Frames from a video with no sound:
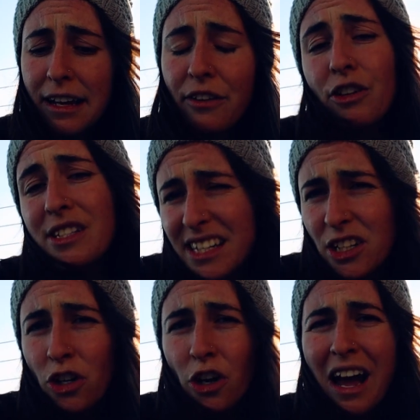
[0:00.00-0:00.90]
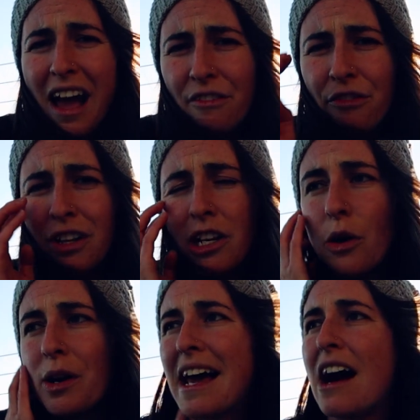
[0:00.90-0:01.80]
If you didn't know, I have a
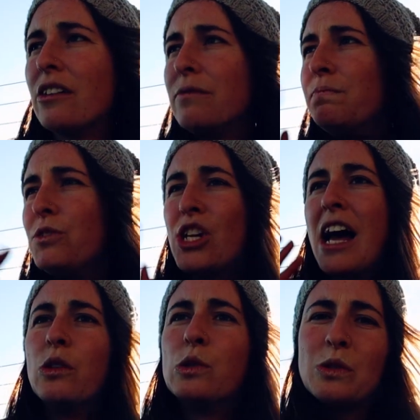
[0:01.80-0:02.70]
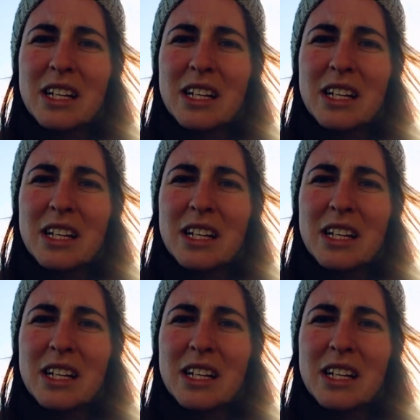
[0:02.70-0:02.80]
video on our channel.